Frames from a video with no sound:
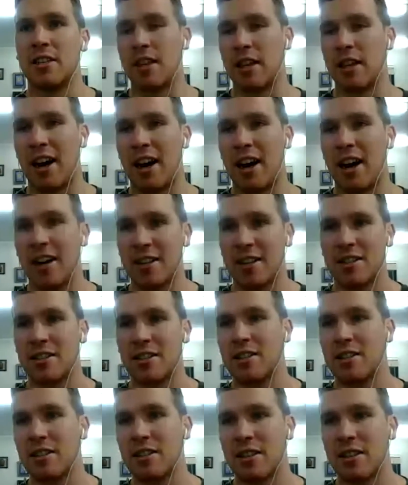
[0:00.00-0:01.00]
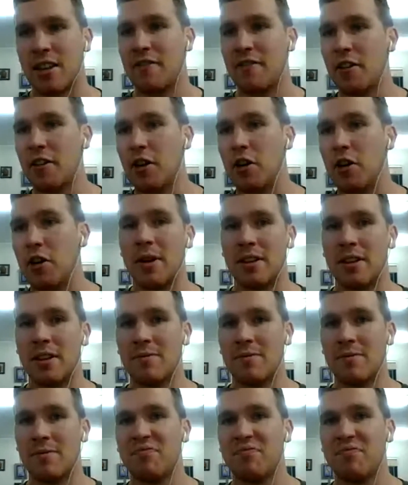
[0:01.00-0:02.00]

to arts and film and